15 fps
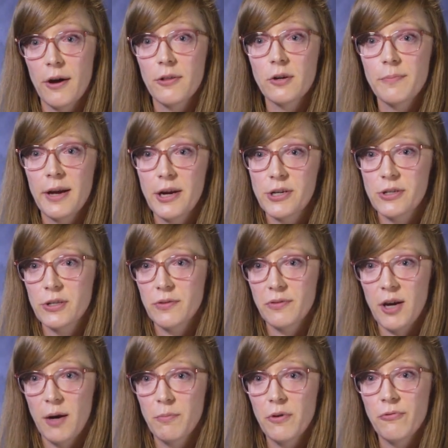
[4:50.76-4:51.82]
other patients have
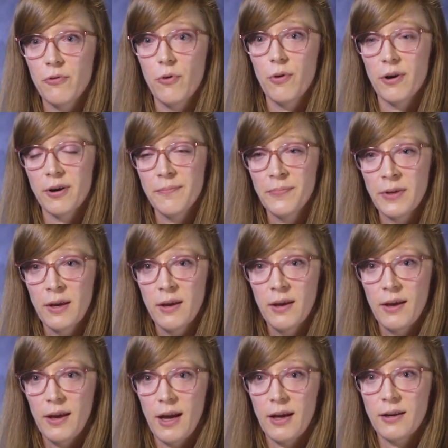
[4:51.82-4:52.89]
come before
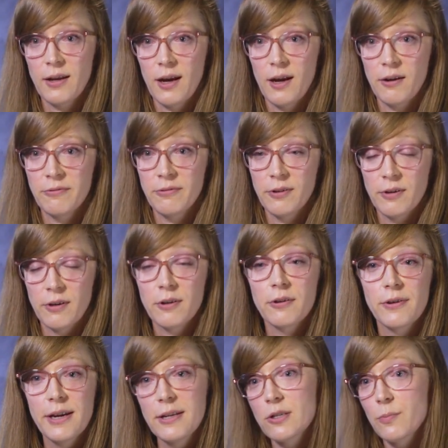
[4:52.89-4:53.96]
and have
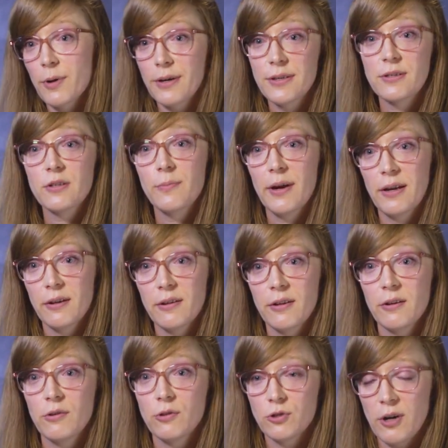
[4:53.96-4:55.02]
agreed to participate in
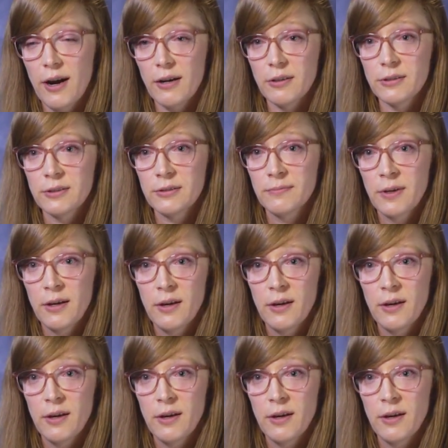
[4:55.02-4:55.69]
clinical trials